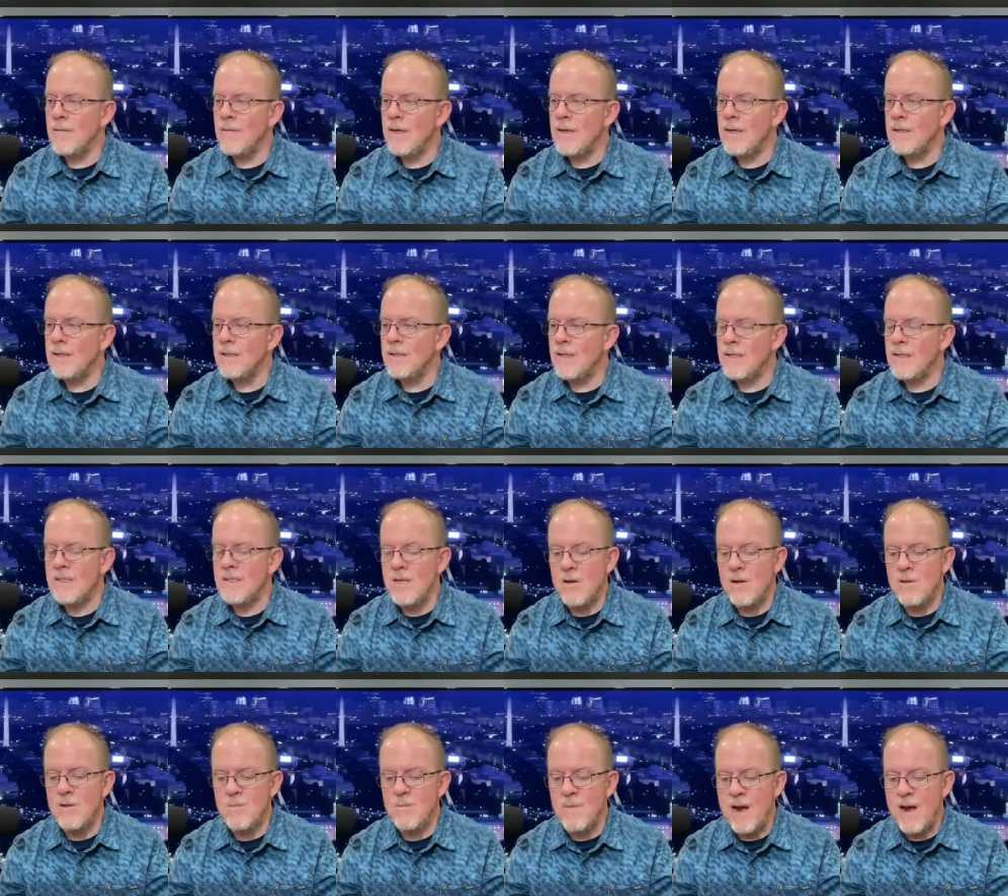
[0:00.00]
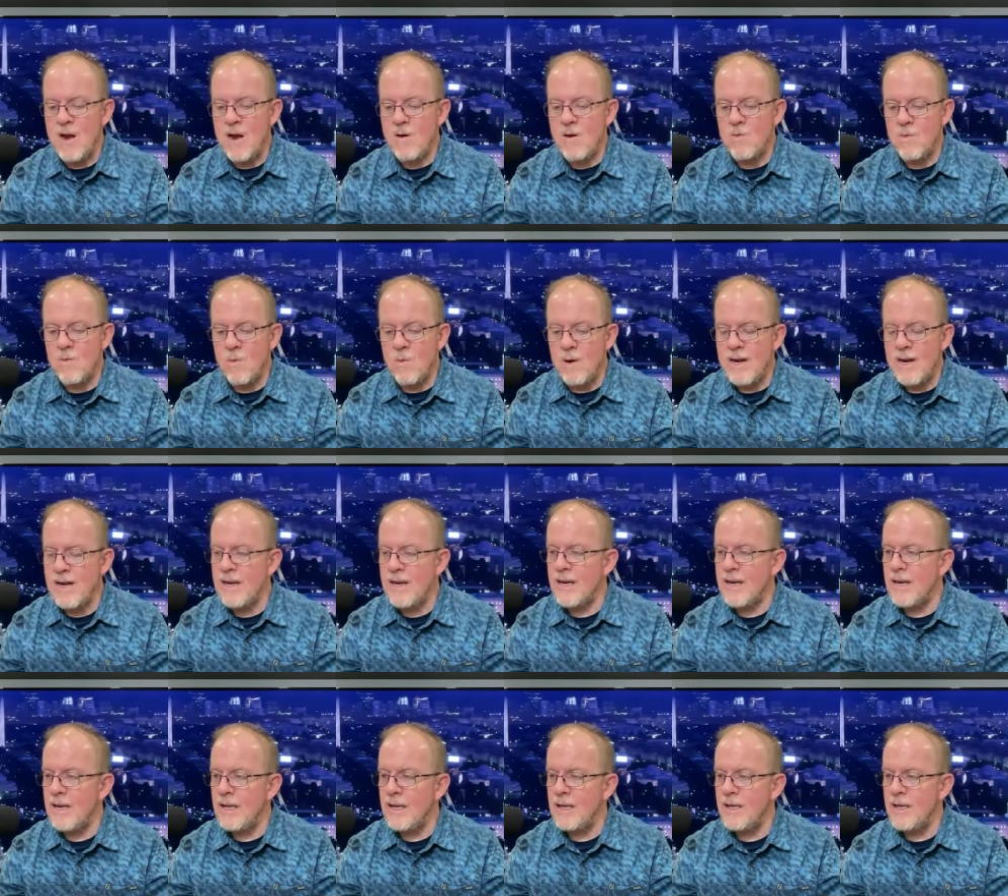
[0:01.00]
well, it's all about winning
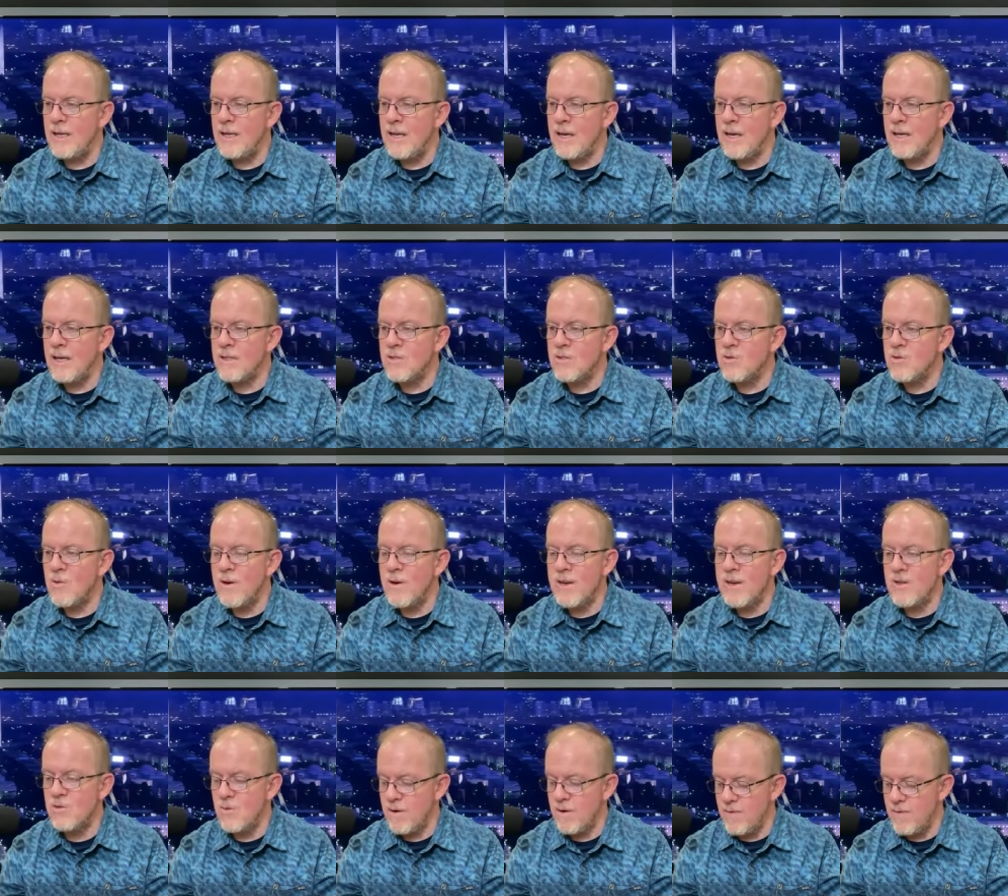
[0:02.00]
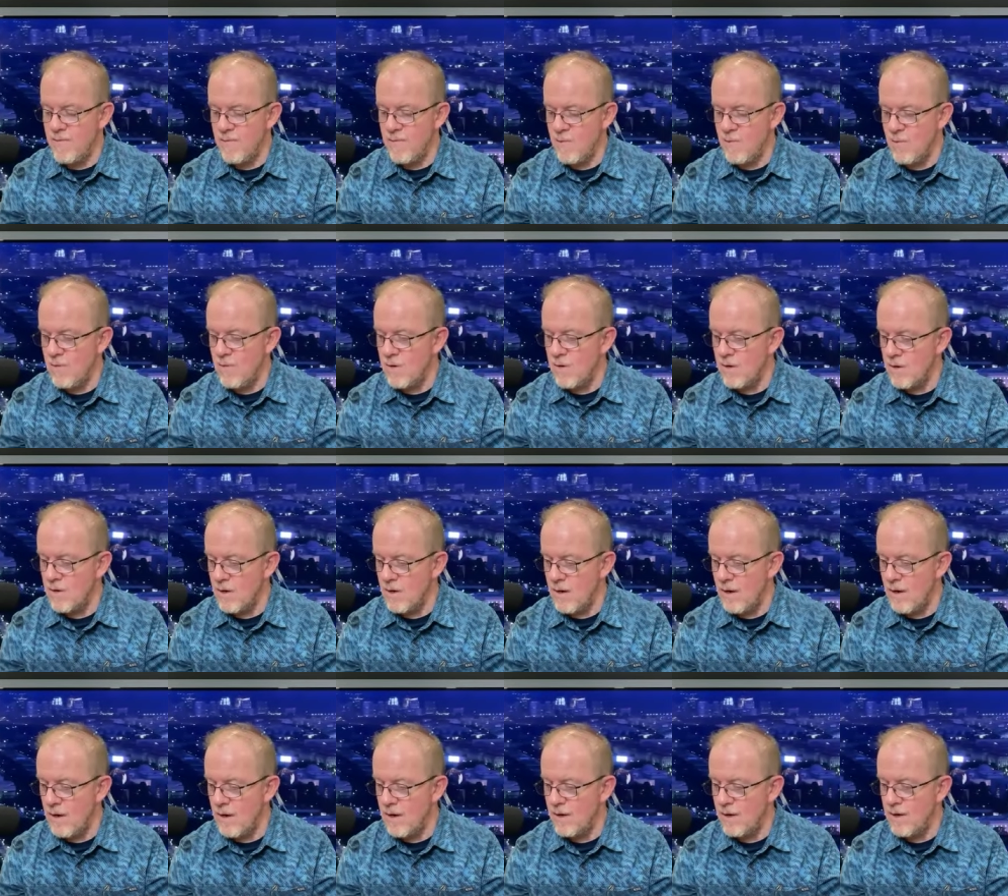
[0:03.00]
in uh, 2024
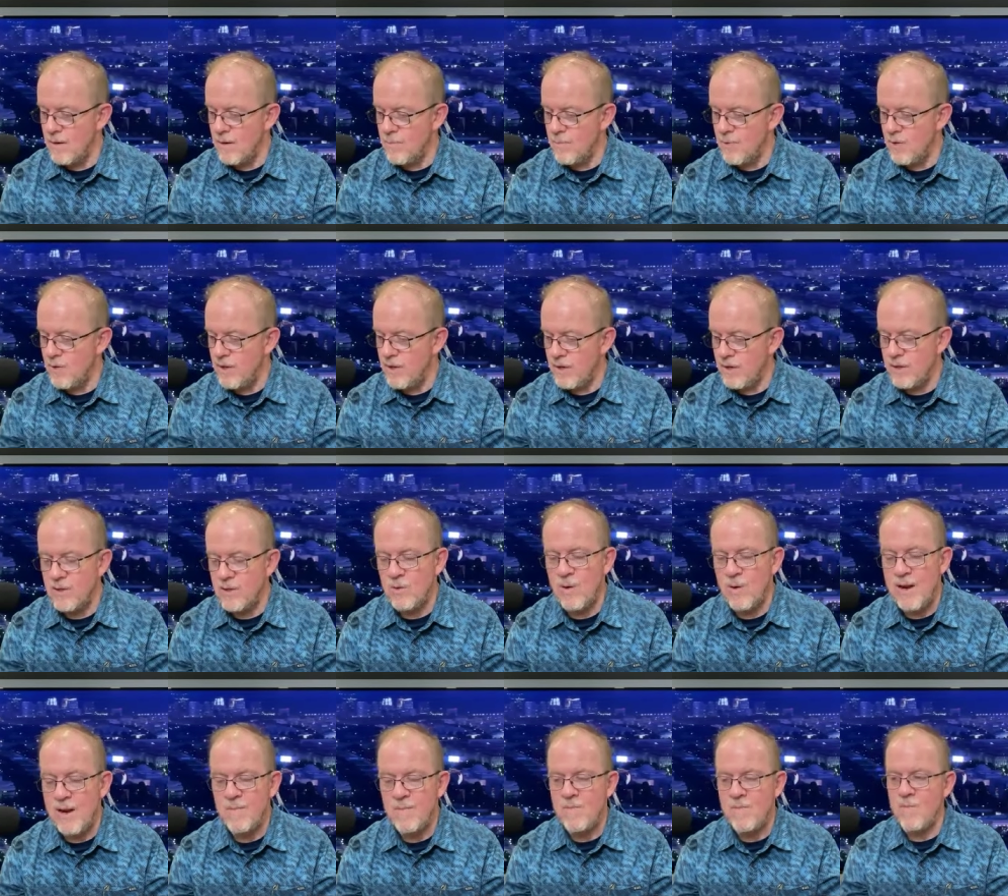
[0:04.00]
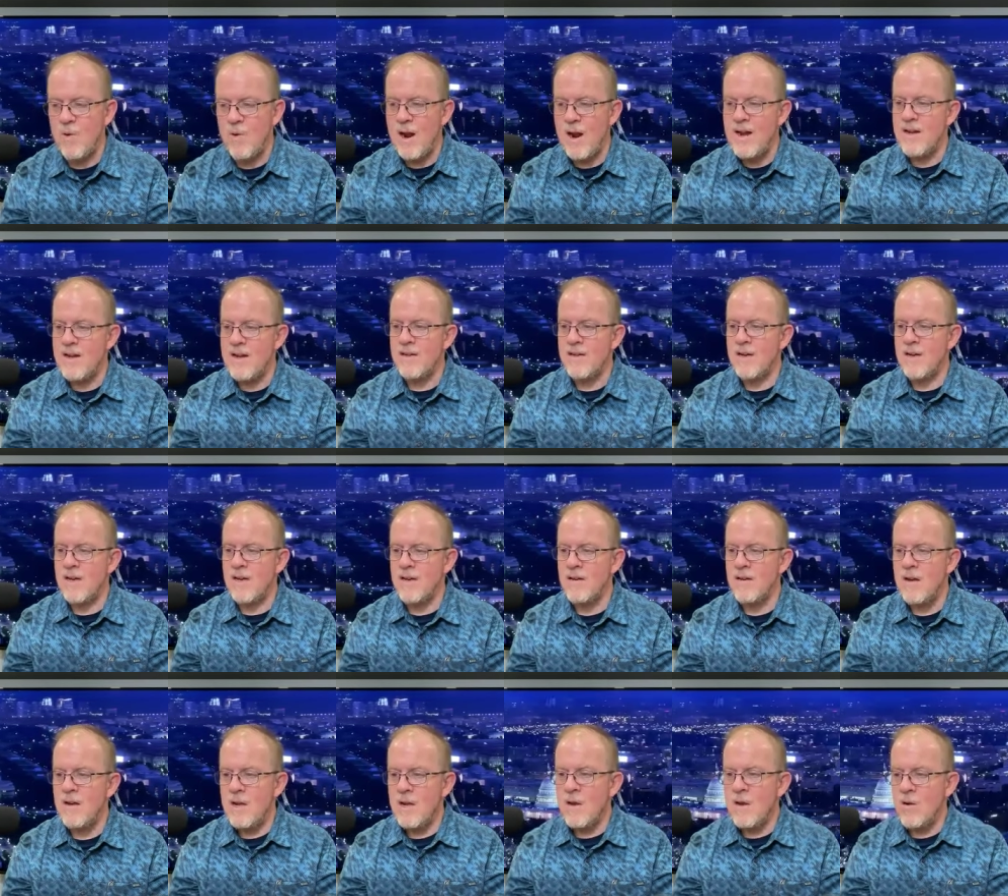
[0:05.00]
and uh, putting in the right right uh,
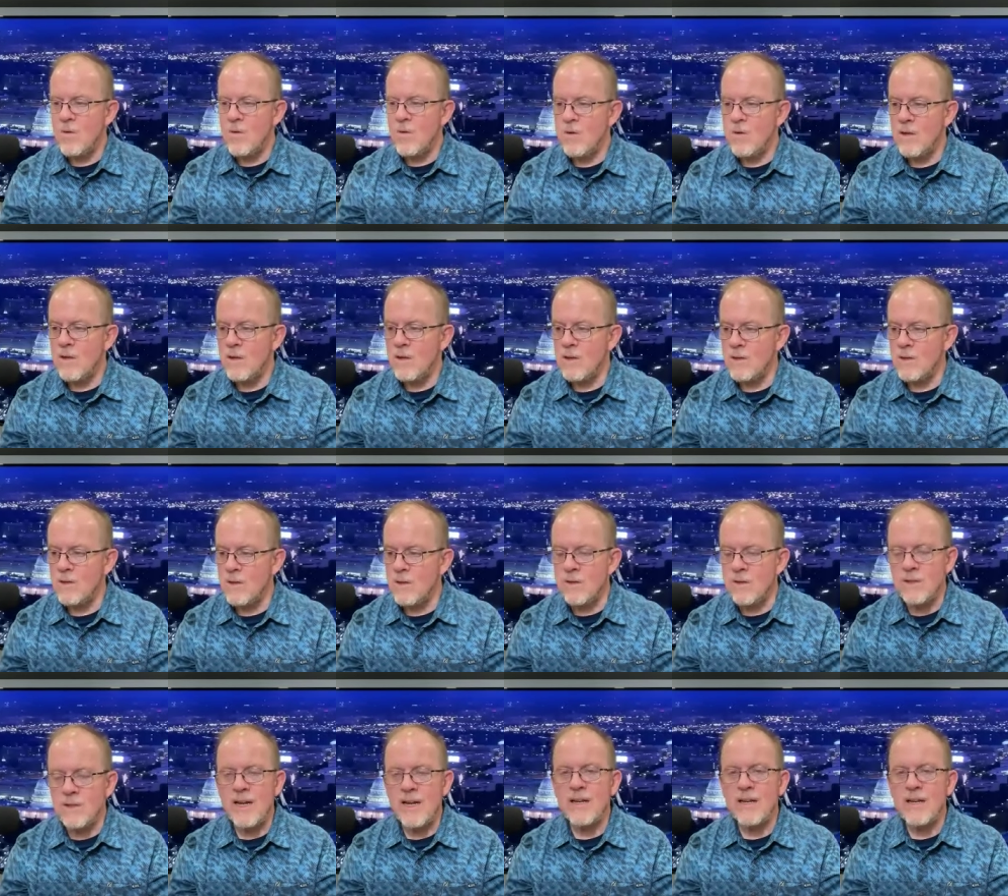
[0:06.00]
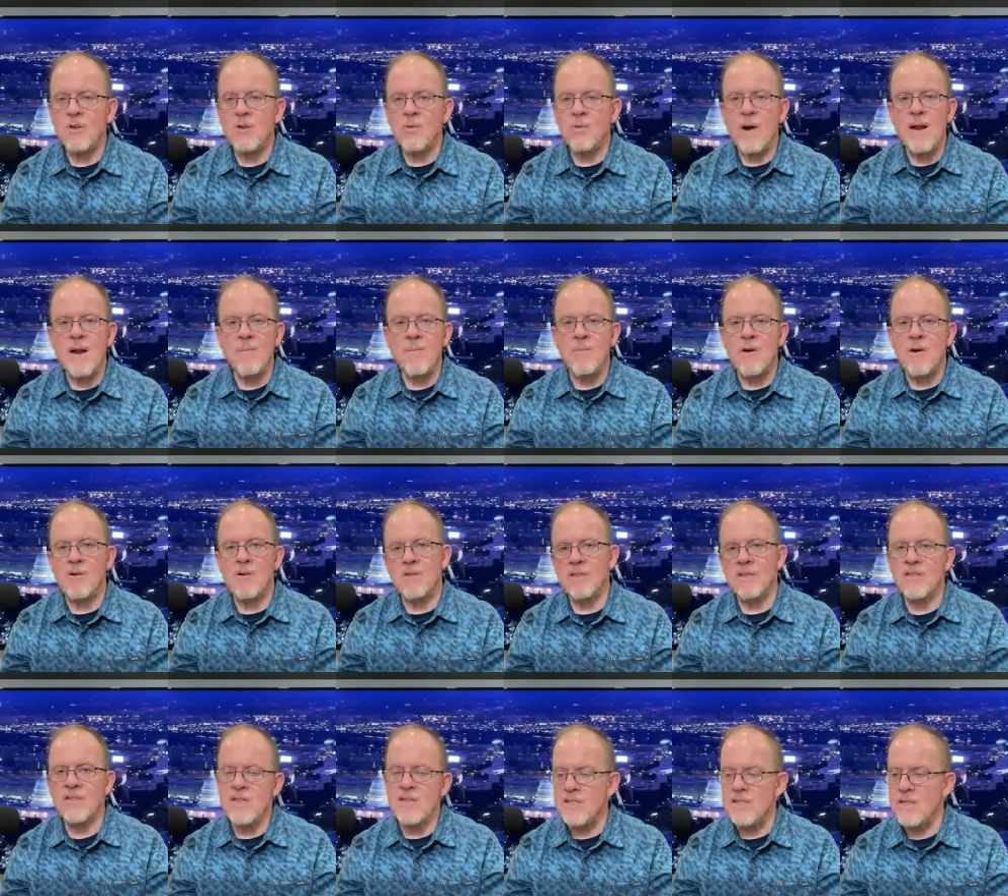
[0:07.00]
uh, the, getting the right
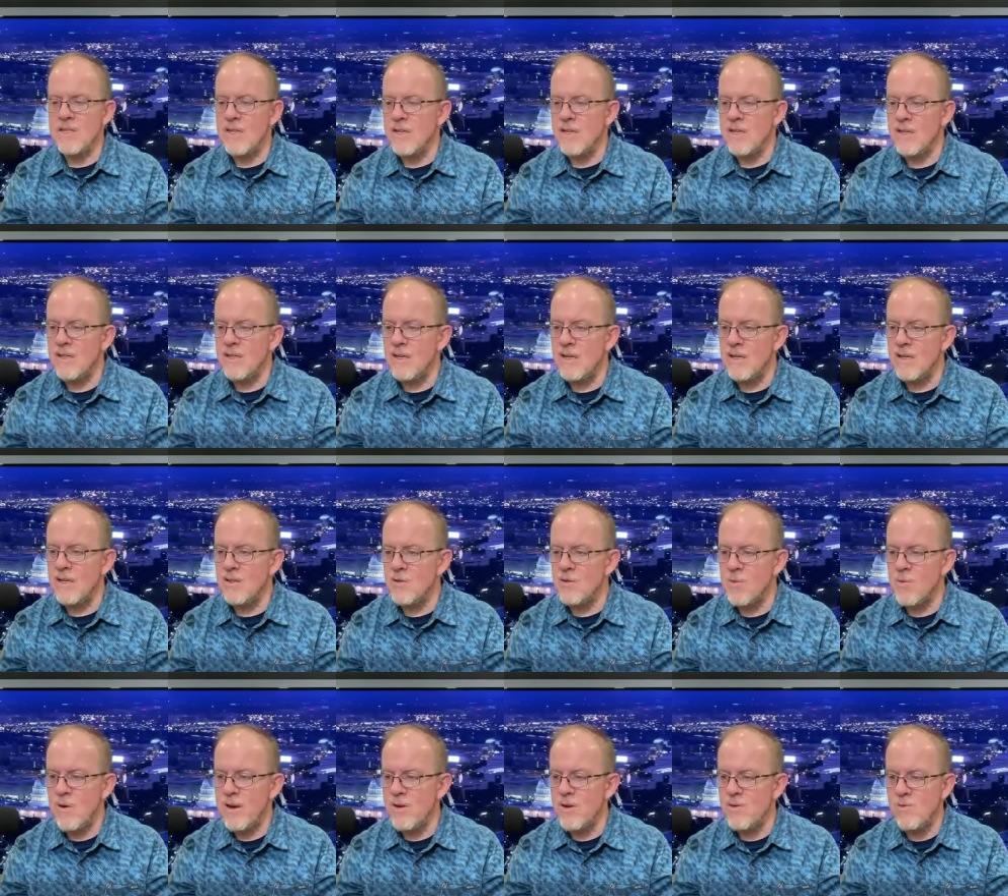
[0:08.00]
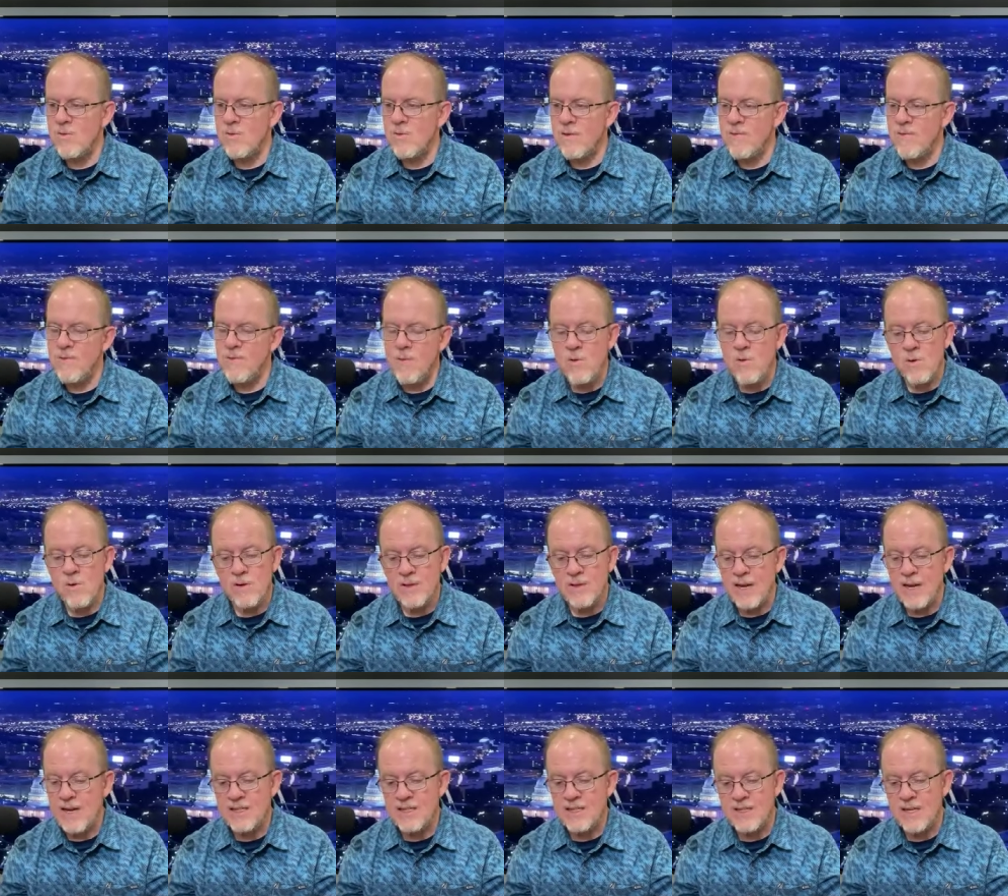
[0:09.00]
policies in, in in 2024, and
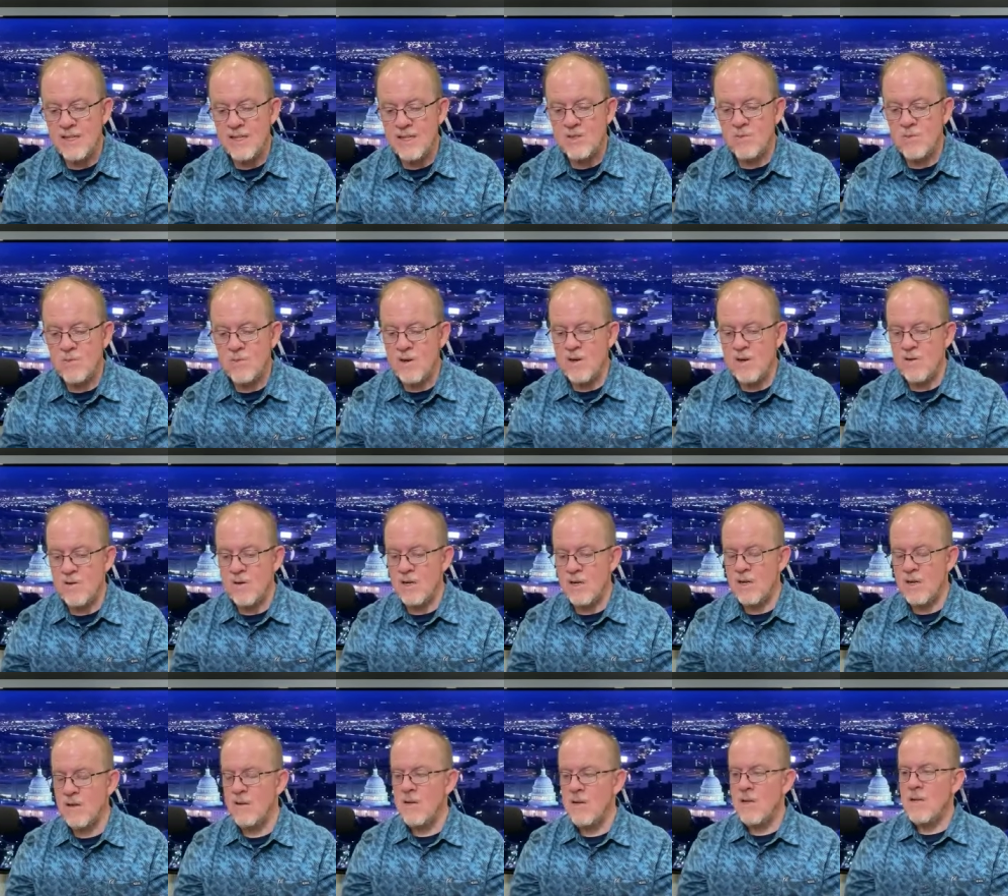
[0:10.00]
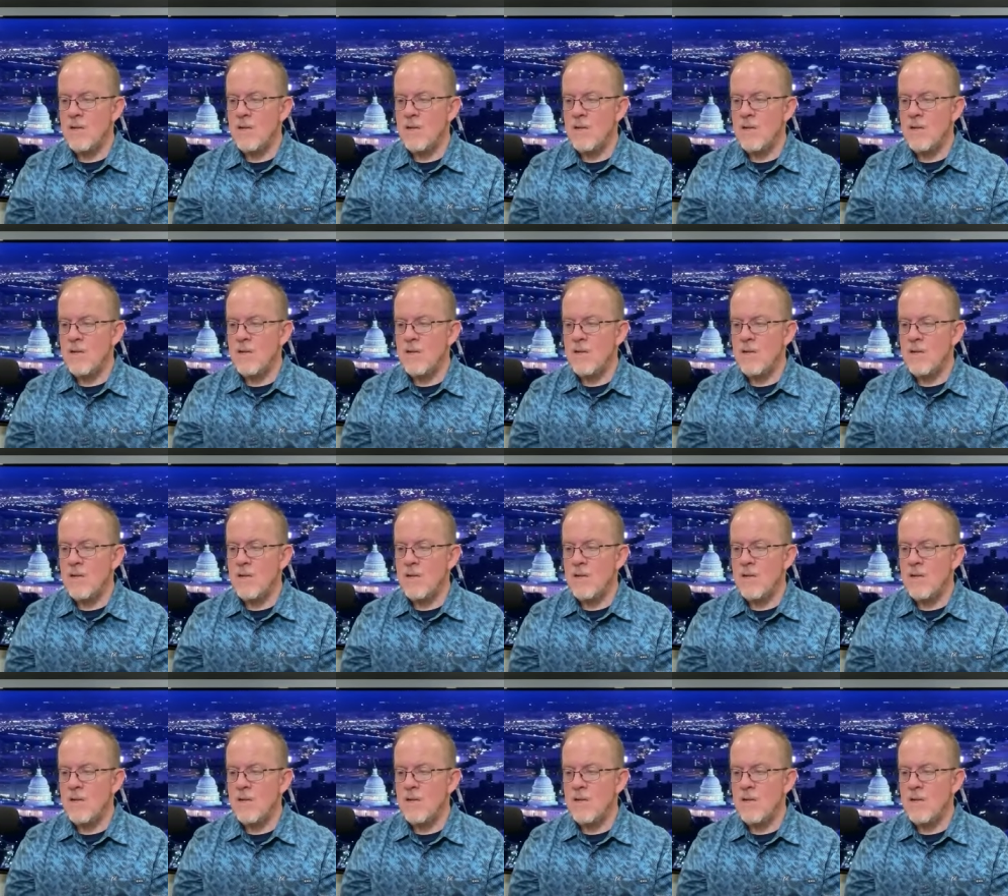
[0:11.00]
that's that's where uh,